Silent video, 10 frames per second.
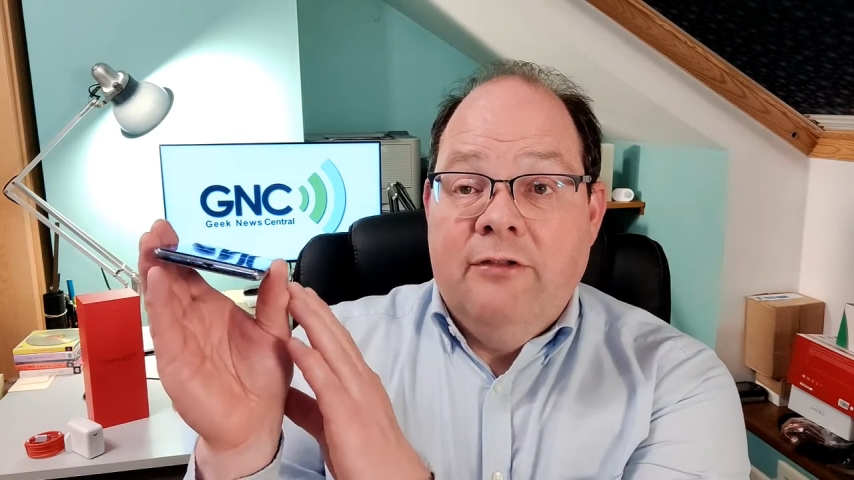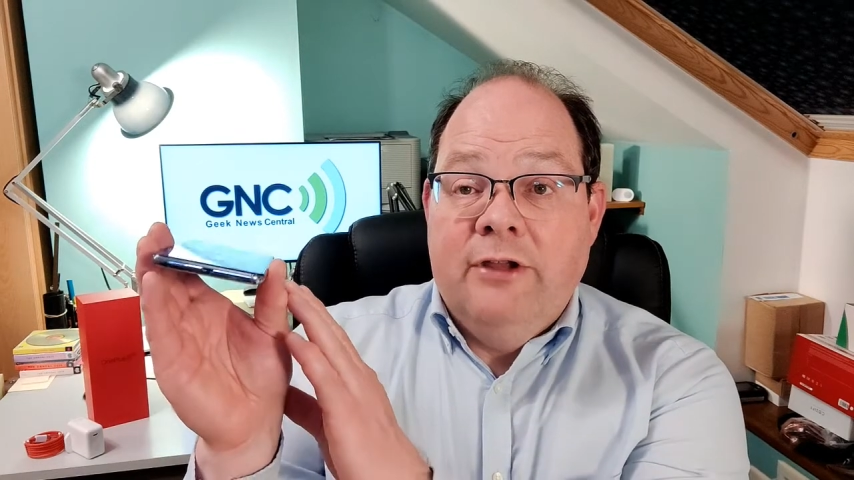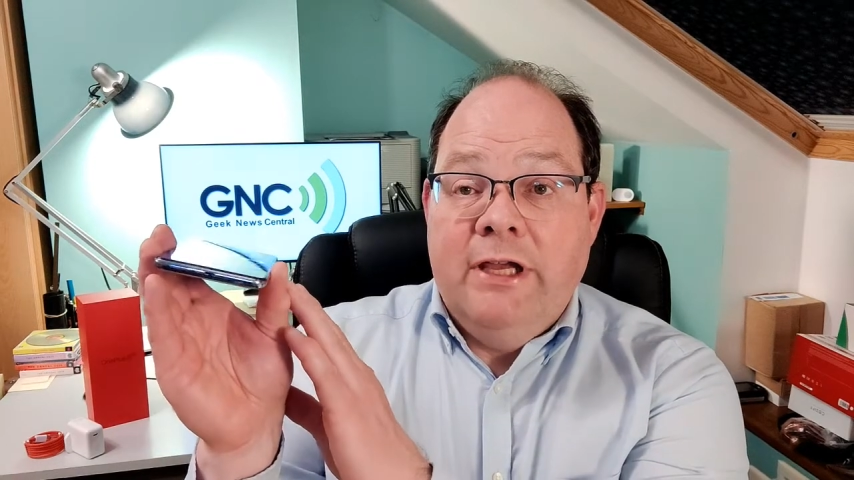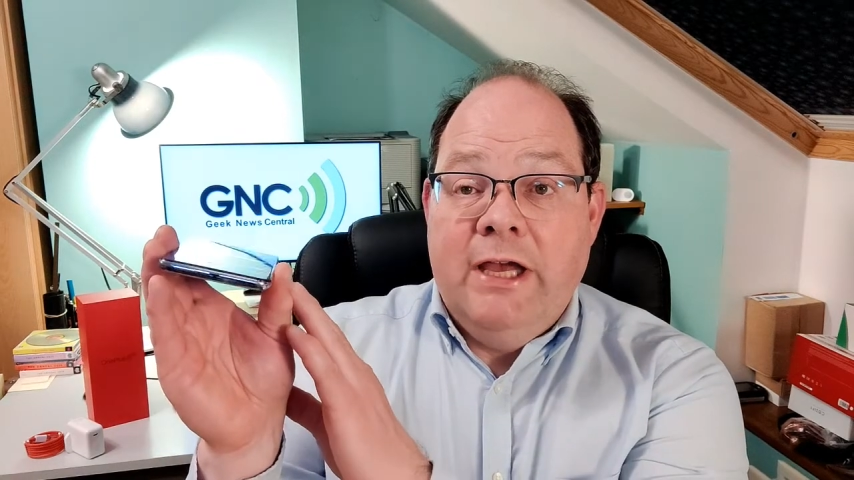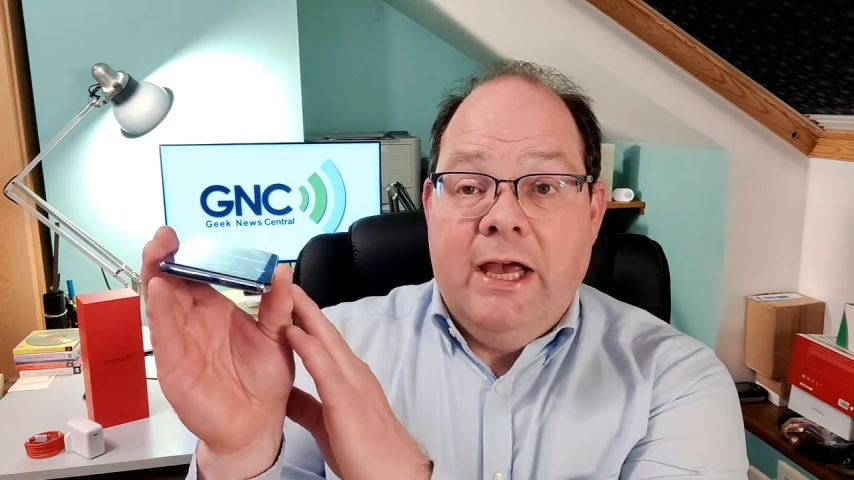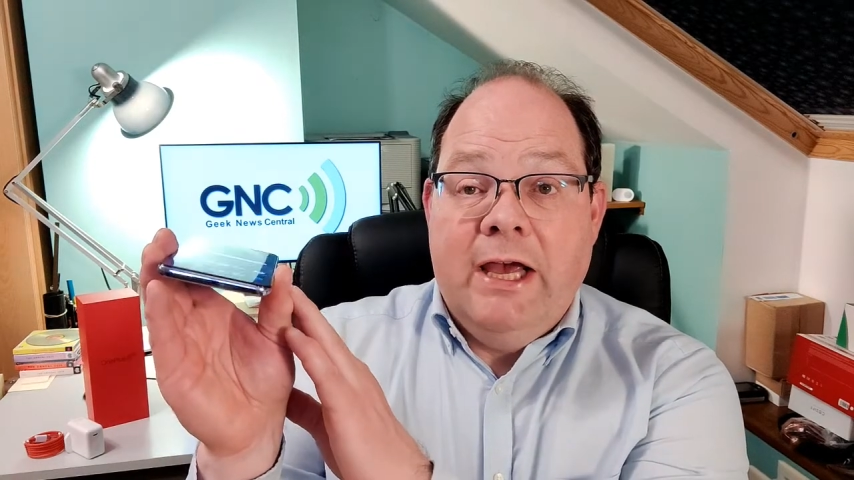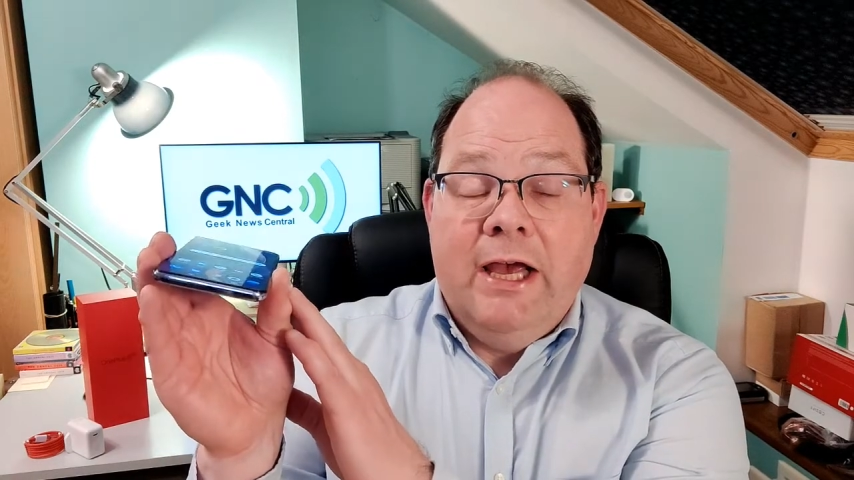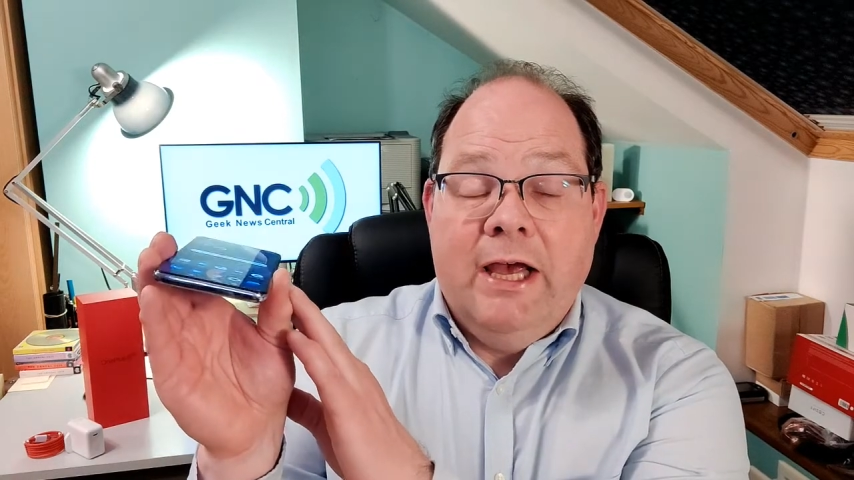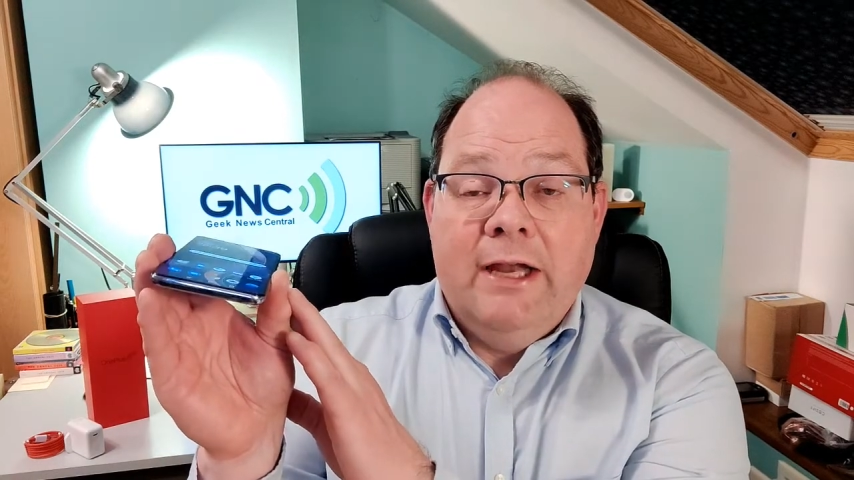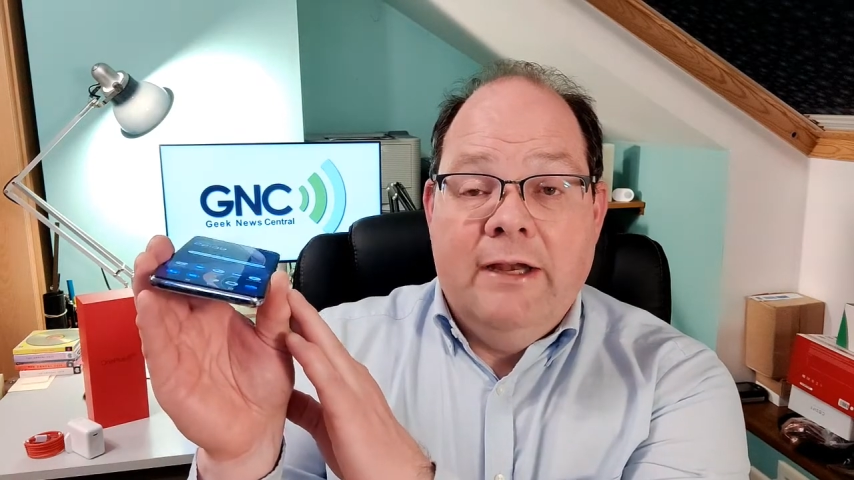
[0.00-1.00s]
the
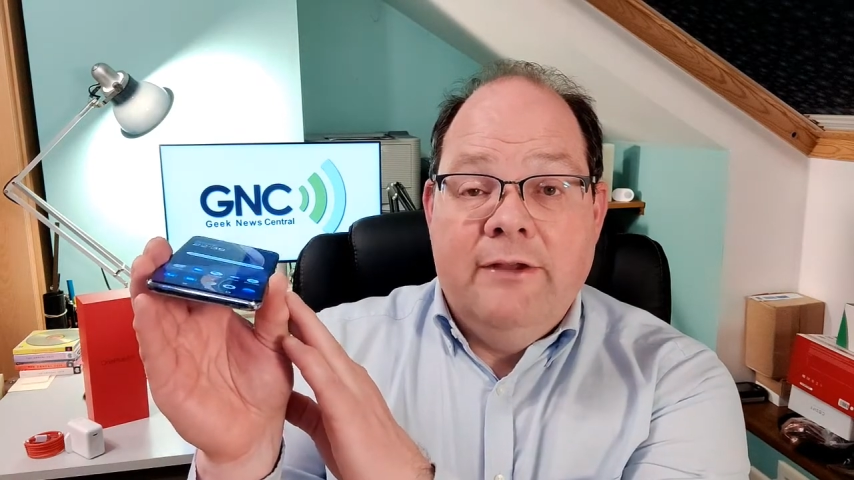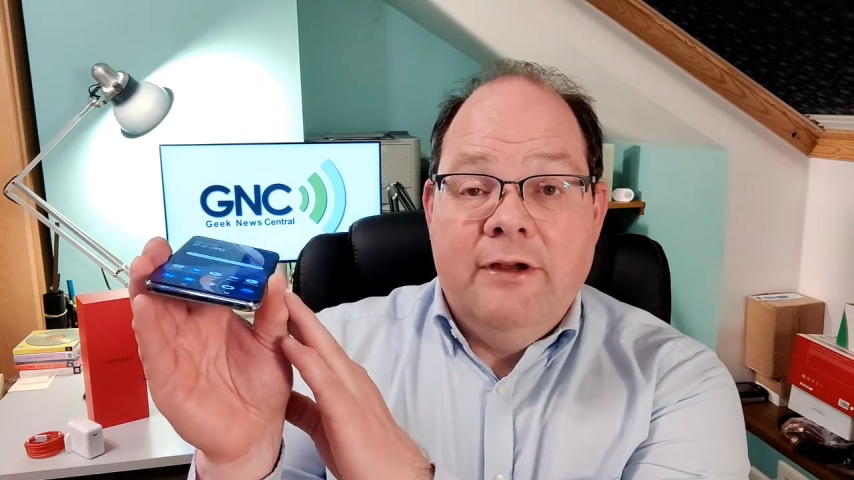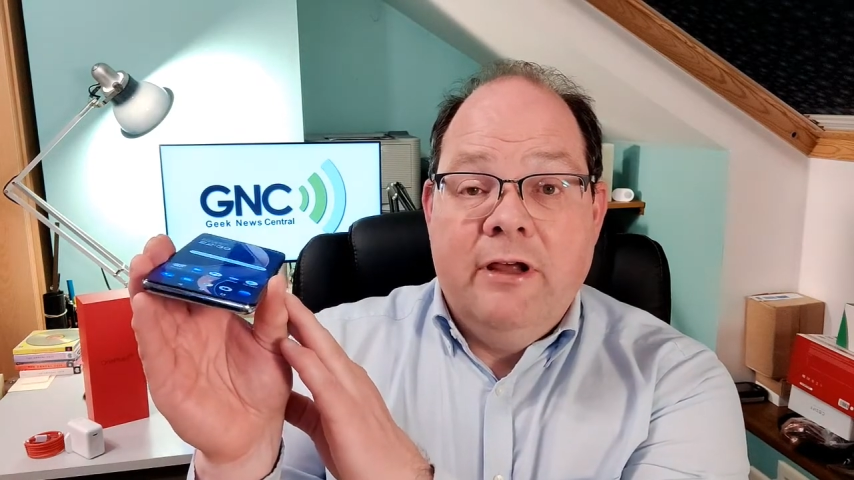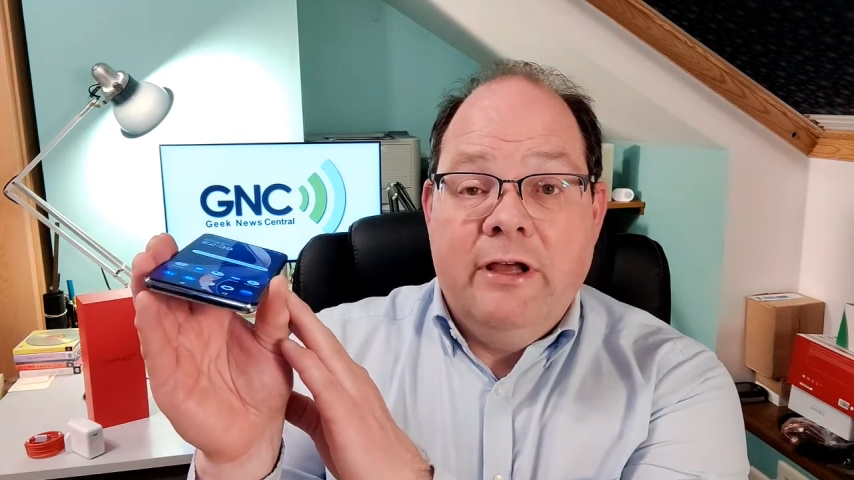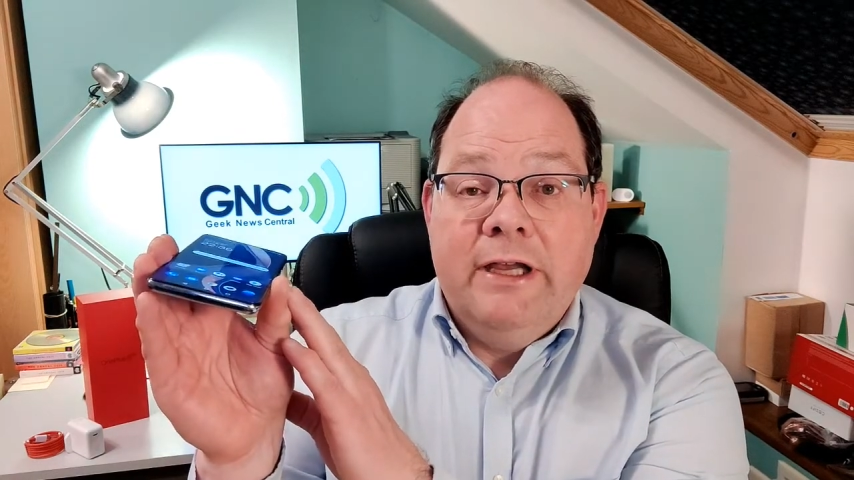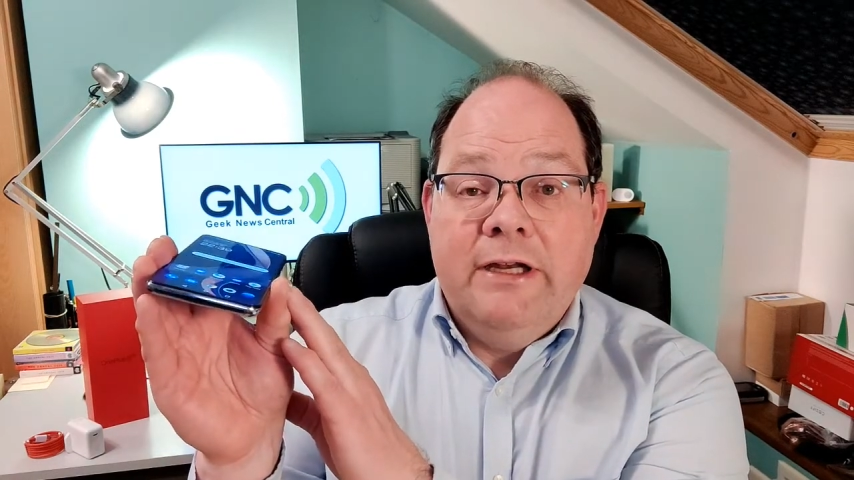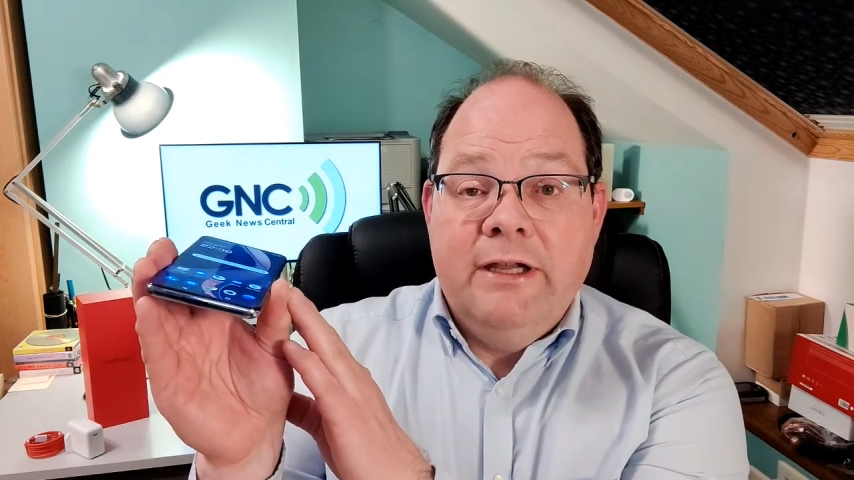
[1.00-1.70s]
9